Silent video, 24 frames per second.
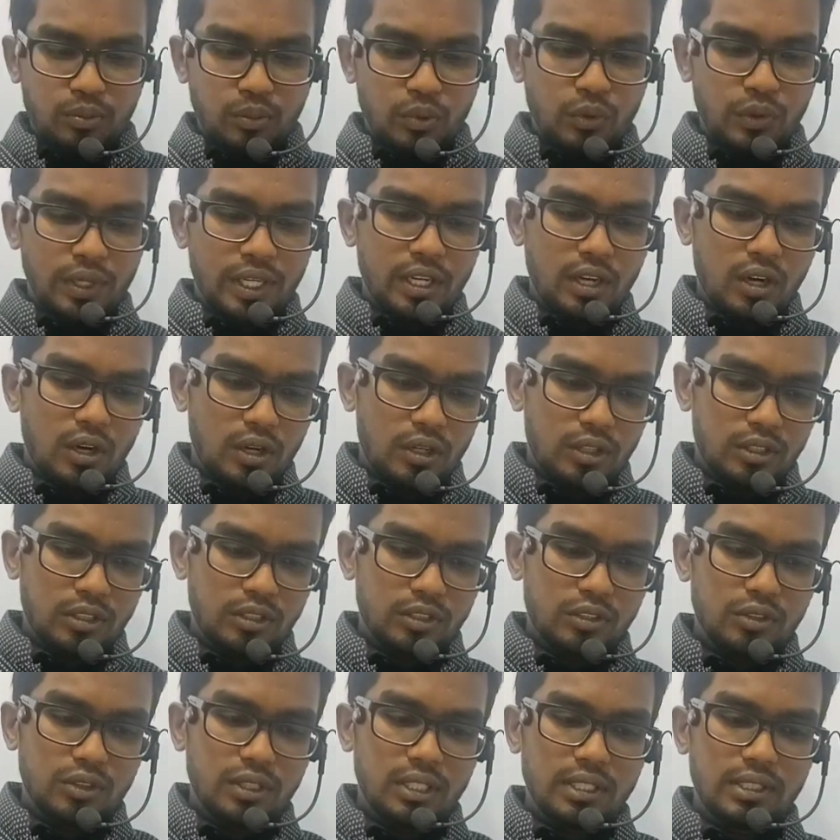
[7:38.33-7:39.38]
Moving
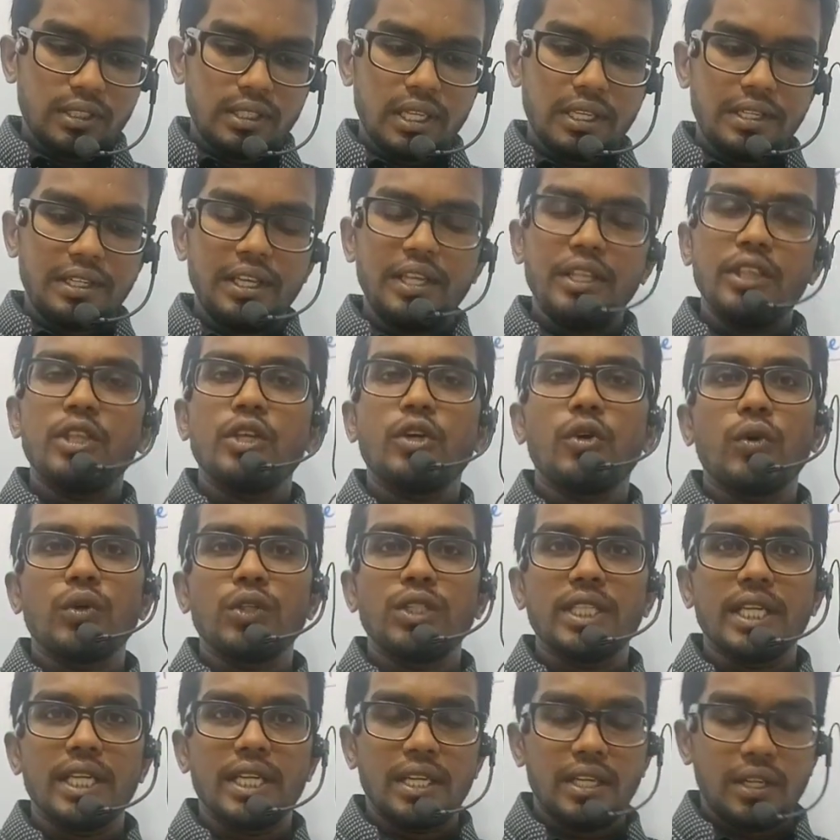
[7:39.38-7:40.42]
on to the 13th
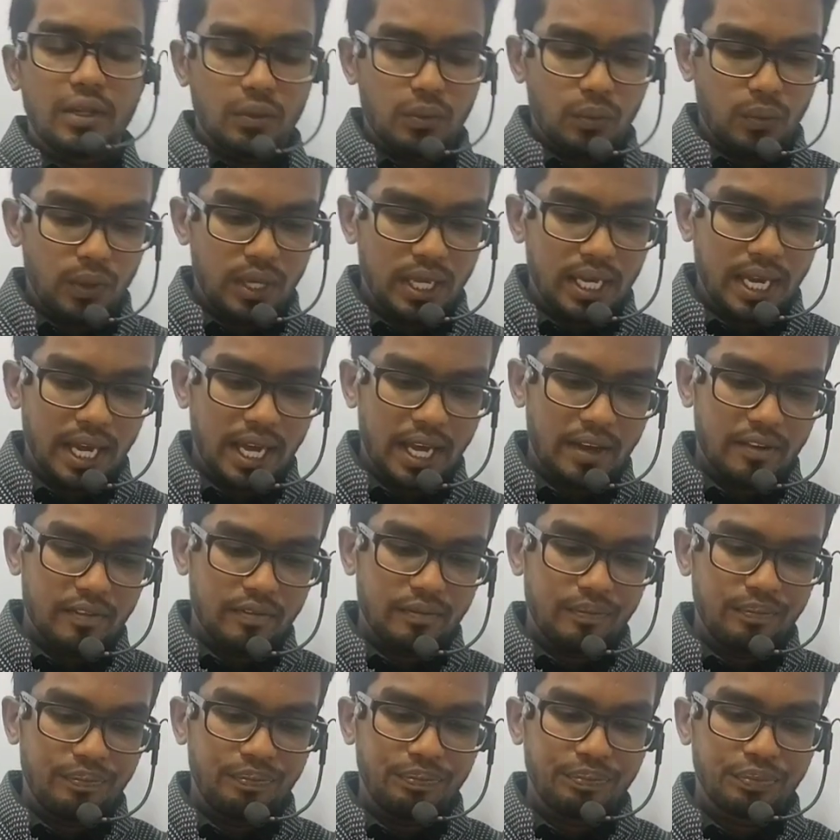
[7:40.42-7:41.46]
question, we
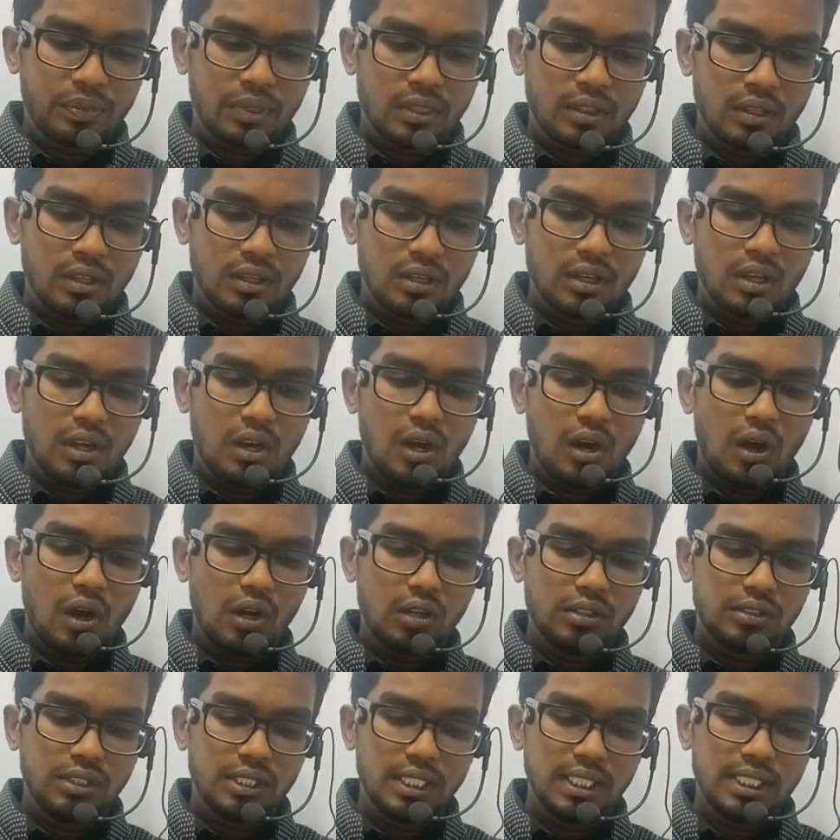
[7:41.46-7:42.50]
have
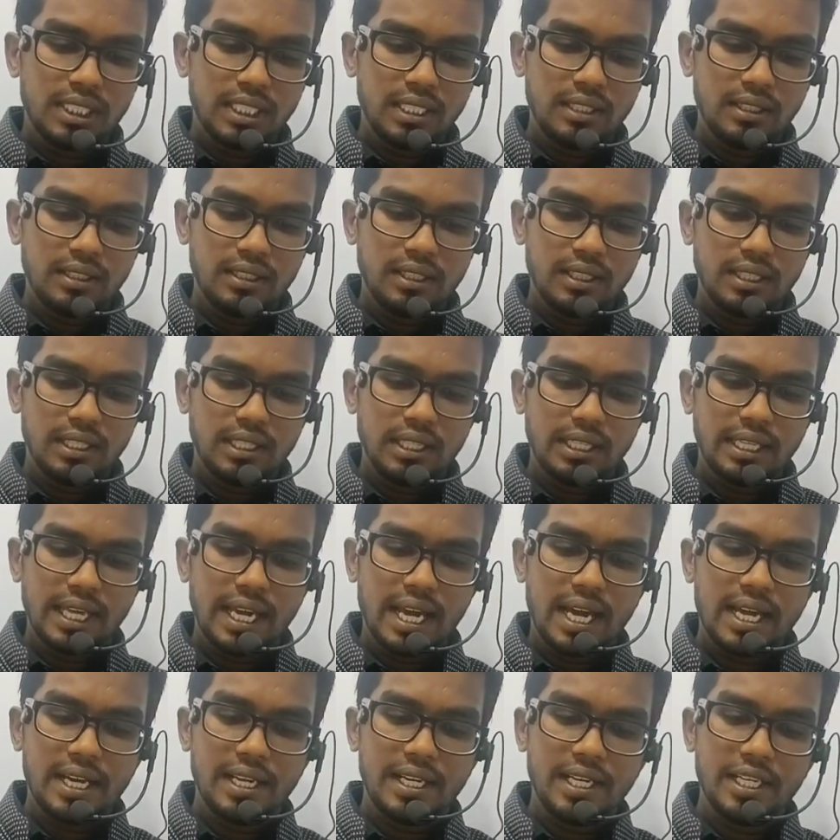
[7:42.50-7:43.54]
oxygen
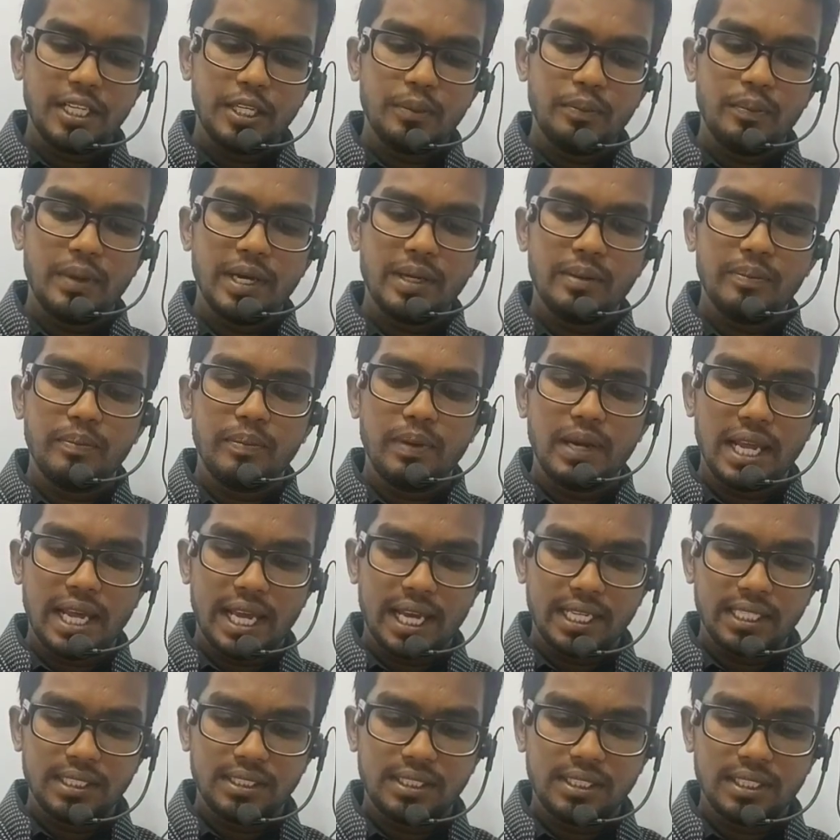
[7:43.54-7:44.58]
carried by
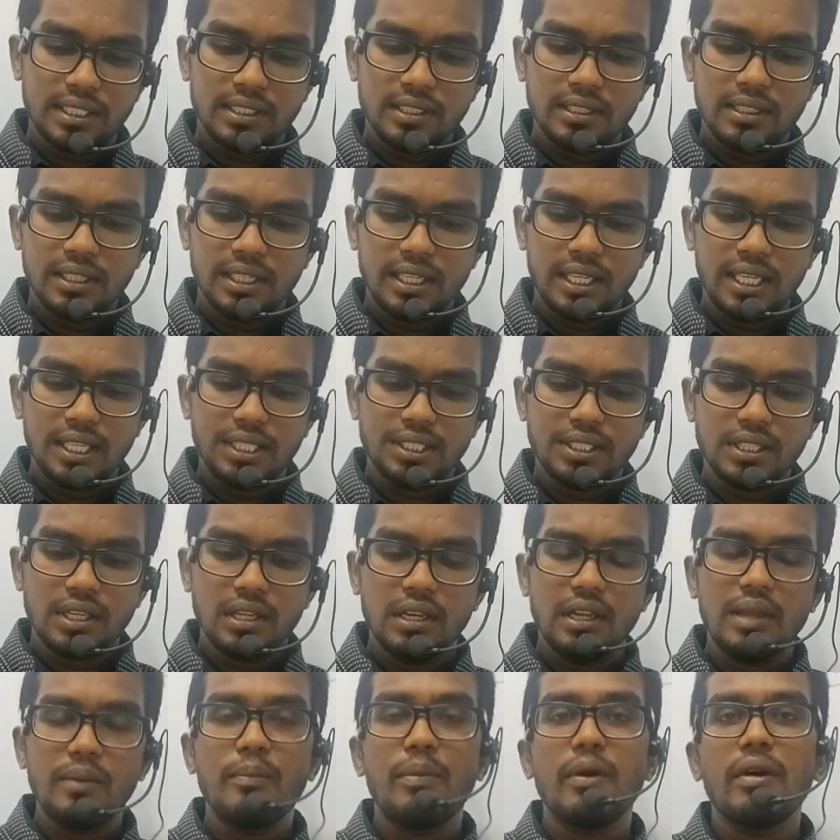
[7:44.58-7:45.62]
blood is
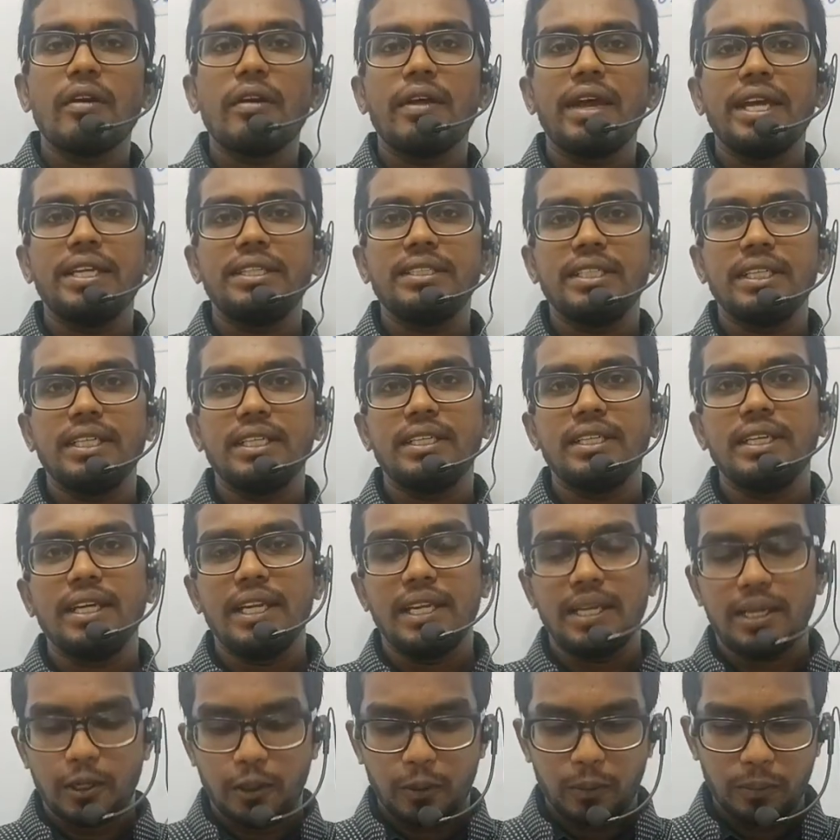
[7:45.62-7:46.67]
liberated
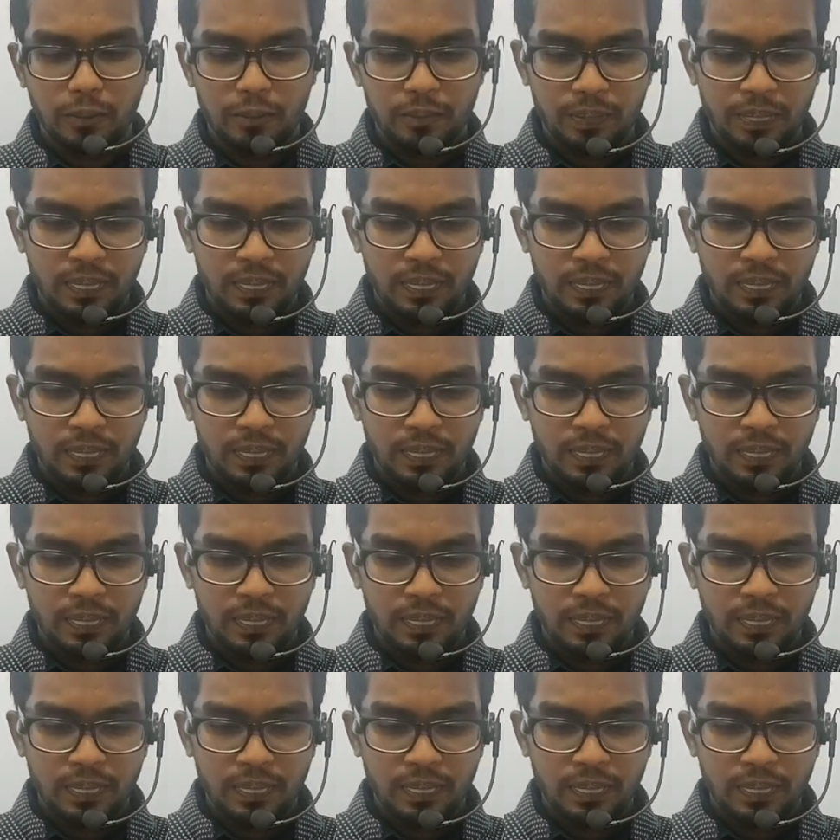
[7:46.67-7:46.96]
in.